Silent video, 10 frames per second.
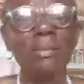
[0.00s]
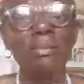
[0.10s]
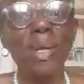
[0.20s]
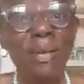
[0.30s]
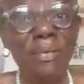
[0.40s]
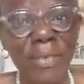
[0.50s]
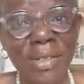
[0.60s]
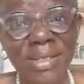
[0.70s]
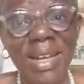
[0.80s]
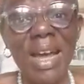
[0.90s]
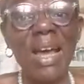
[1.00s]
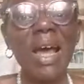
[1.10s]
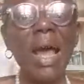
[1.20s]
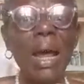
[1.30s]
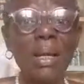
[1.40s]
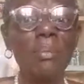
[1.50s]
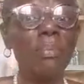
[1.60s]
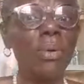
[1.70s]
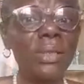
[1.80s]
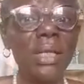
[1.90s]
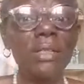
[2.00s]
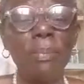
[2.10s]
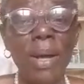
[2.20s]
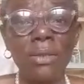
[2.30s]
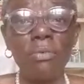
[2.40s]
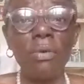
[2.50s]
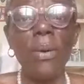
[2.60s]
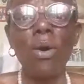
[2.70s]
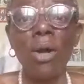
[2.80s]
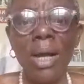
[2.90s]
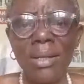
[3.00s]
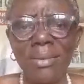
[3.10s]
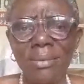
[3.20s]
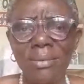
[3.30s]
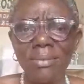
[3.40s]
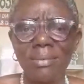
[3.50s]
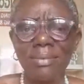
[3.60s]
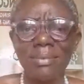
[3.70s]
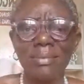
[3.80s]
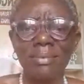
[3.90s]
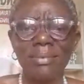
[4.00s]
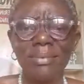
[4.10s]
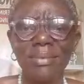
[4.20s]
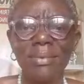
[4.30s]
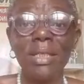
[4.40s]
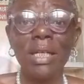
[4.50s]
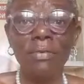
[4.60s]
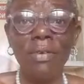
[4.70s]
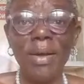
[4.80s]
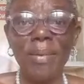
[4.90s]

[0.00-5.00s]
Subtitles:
benefits an important part of our organ, the liver.